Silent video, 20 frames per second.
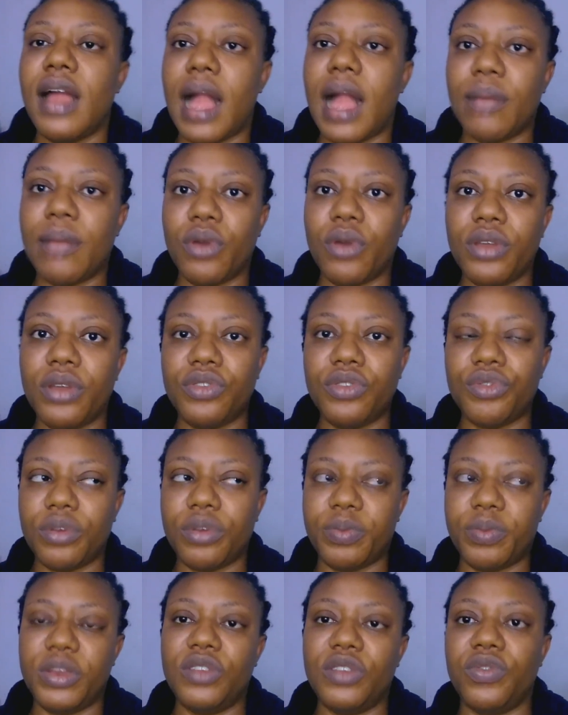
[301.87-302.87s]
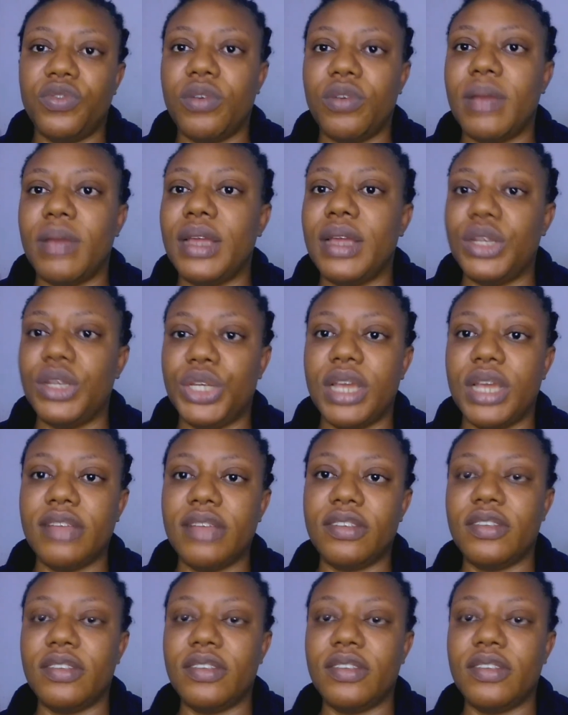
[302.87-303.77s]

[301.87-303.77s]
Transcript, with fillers: I'm going to repeat for my chest